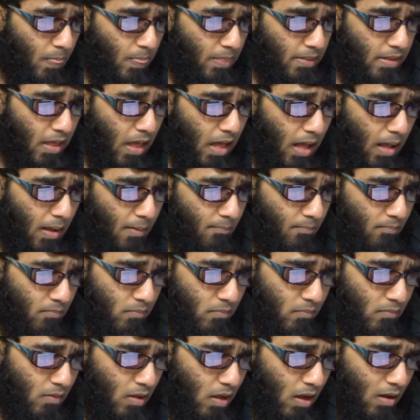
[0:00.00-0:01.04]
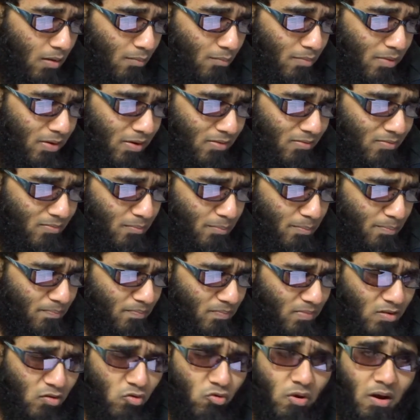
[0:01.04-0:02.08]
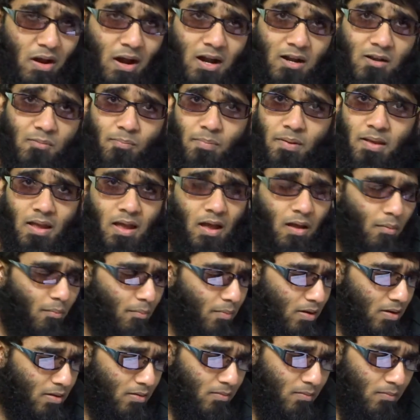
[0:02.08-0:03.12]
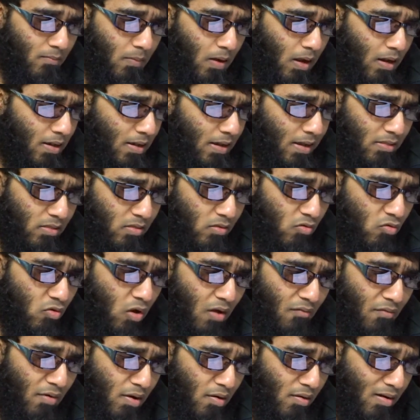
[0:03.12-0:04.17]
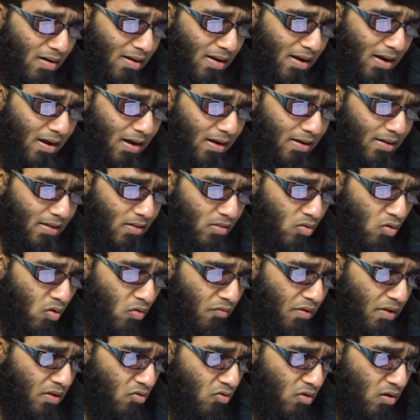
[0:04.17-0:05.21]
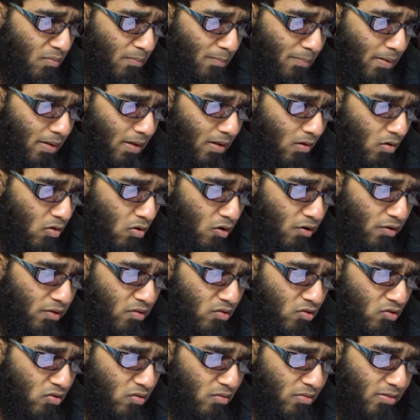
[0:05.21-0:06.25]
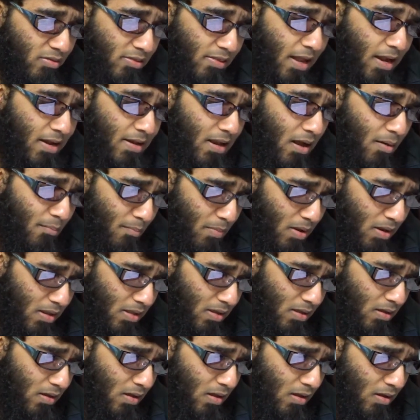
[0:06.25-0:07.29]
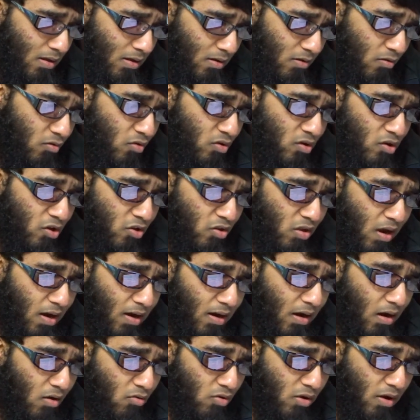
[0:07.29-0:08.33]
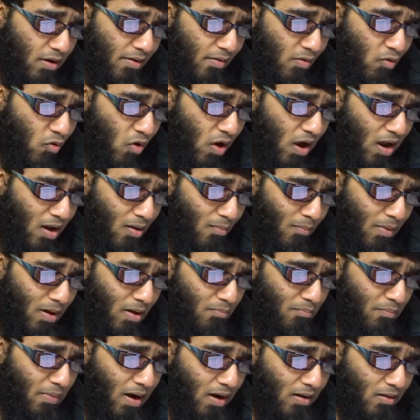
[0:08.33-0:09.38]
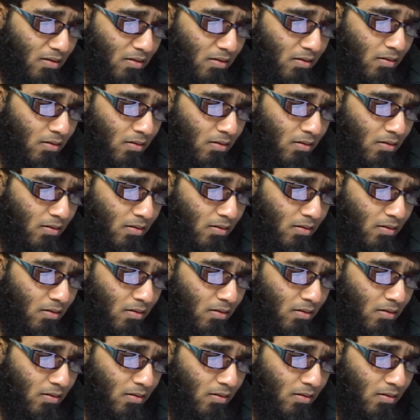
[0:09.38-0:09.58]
Yeah, I mean, you can't pay. I mean, unless you have a credit card, there's no way you can pay, or you need to send the money. You need to check out the requirement, but